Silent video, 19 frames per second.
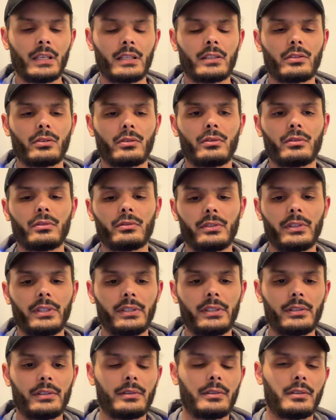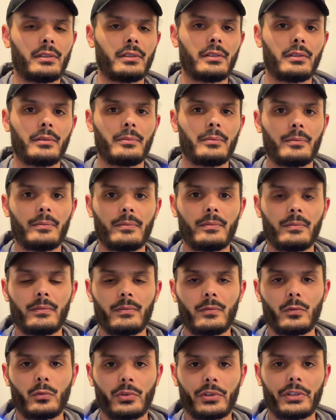So this
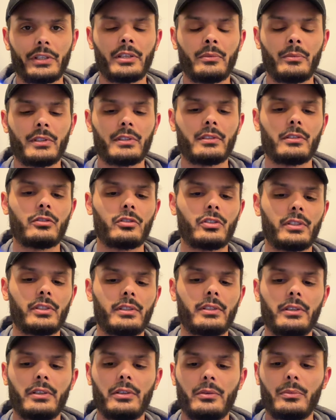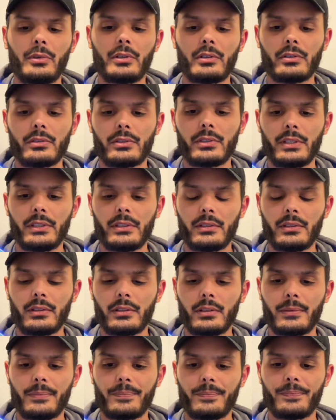warning message is here because it's
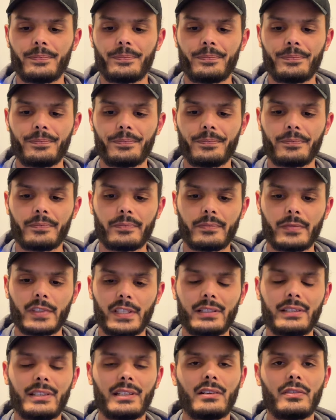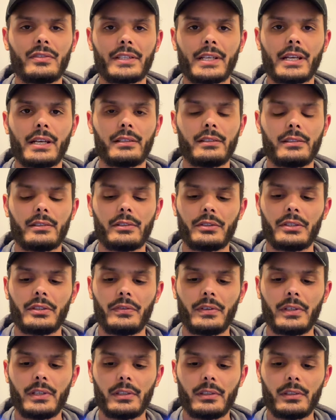self-signed
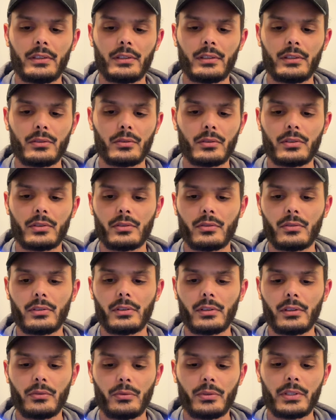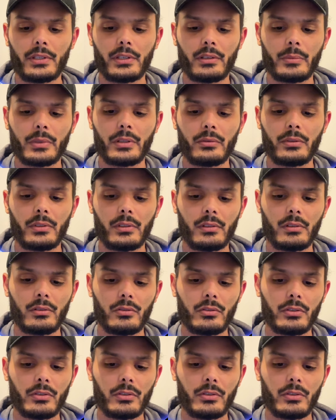certificate, so it's nothing risky about it, you